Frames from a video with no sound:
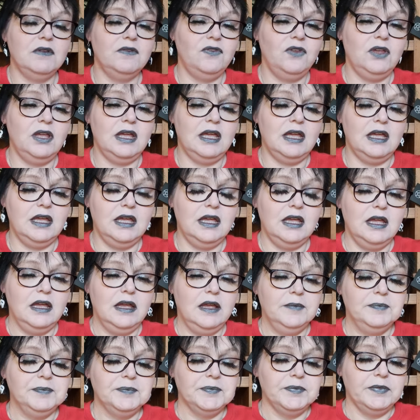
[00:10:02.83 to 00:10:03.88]
of year.
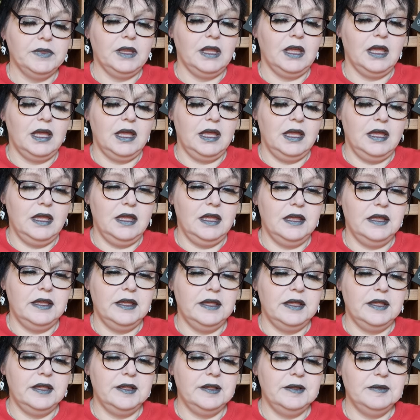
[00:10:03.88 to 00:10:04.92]

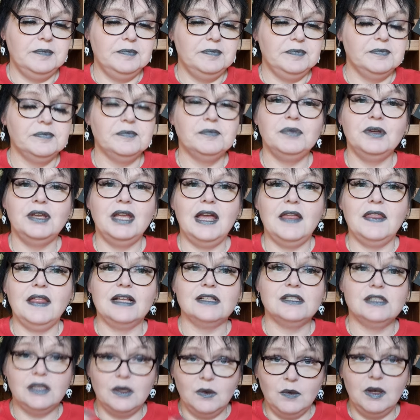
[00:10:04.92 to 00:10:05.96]
But yeah,
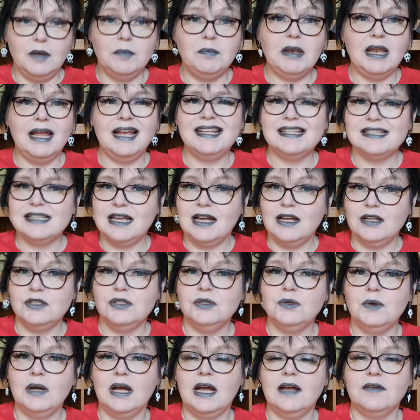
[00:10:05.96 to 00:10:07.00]
that's the only place that I
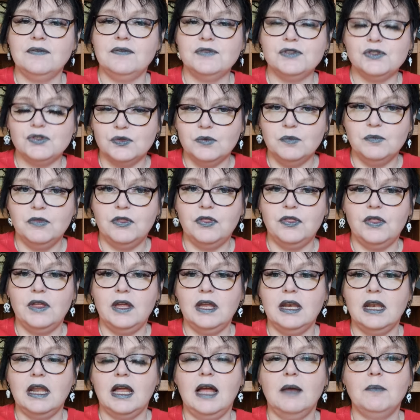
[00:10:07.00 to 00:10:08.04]
do have
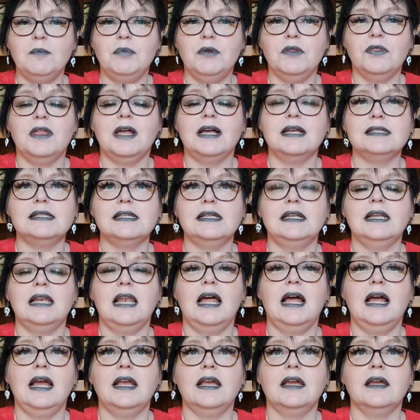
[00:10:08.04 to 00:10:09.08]
something, but that's in
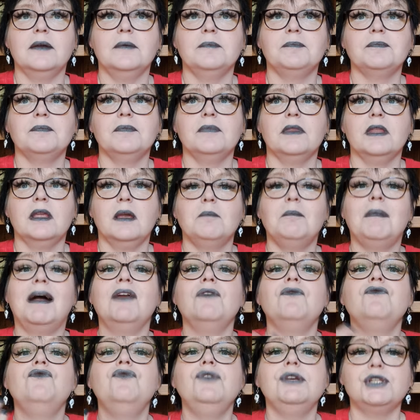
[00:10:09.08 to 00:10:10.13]
like my
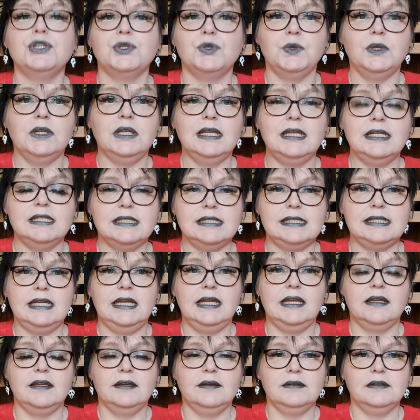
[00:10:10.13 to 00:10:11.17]

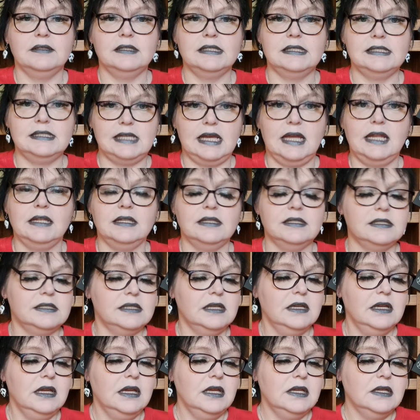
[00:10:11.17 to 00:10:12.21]
ritualistic sense.
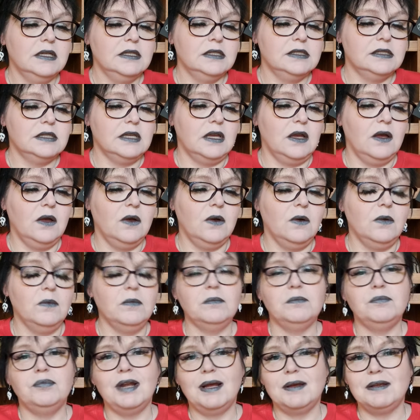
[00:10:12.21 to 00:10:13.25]
So
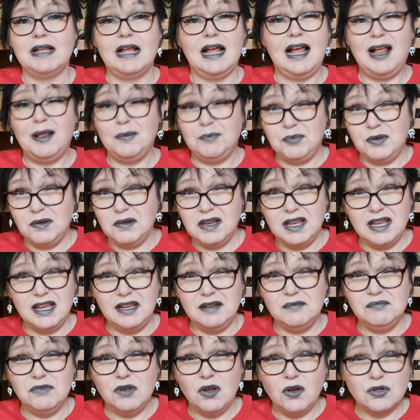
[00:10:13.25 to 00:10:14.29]
I'll
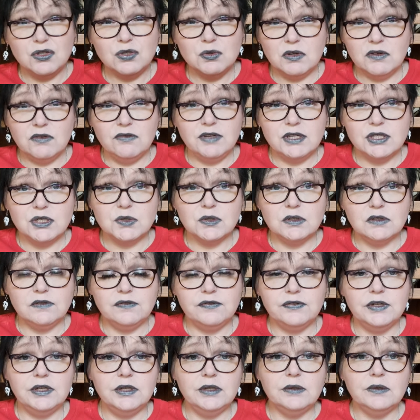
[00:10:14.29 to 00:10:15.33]
probably not do a ritual
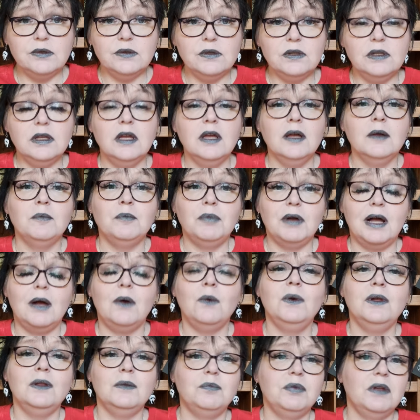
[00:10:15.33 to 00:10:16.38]
for Yule, but I
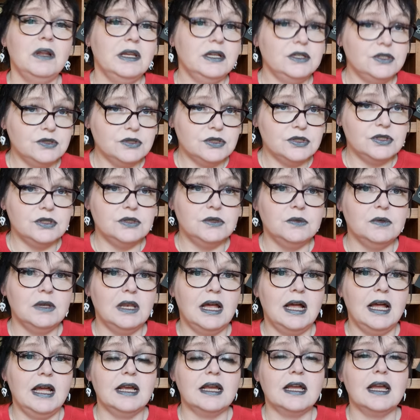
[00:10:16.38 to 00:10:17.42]
will probably just do
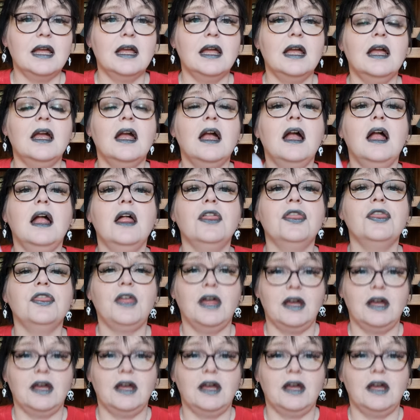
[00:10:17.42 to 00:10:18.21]
like a